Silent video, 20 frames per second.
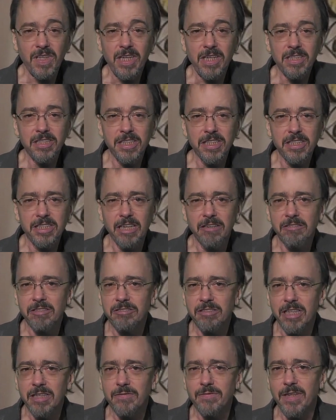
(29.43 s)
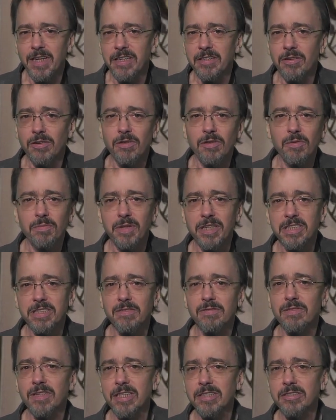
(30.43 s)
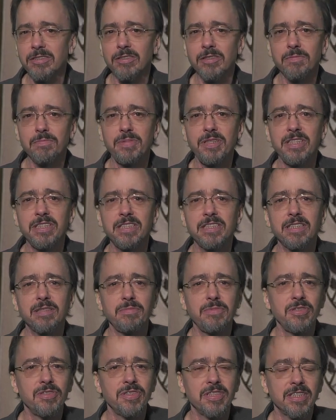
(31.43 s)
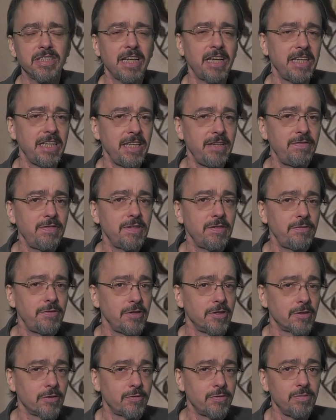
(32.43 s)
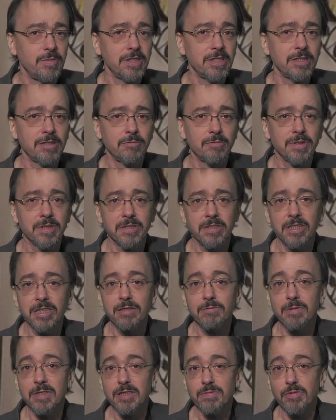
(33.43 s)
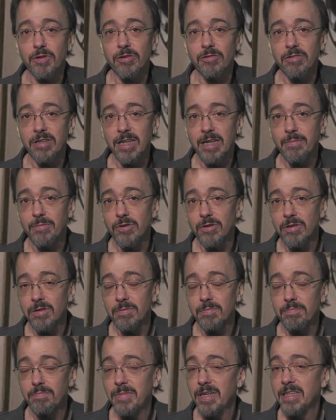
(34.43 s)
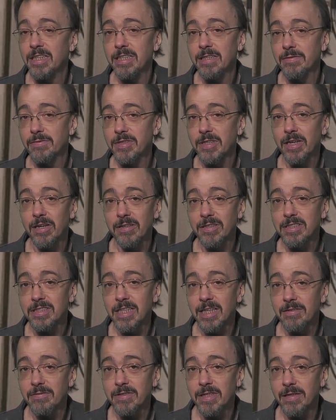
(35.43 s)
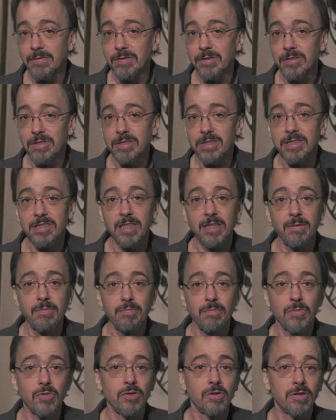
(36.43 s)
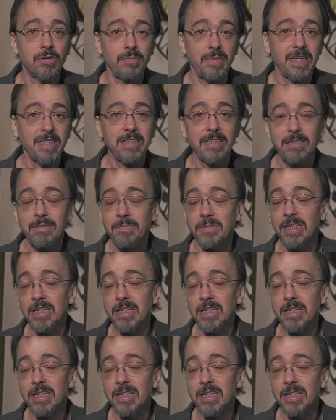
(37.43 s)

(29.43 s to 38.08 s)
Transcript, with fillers: just generally trying to find a whole bunch of lesser known pieces of music that even if you are familiar with this week's program or many of the artists that I've covered, some more, many,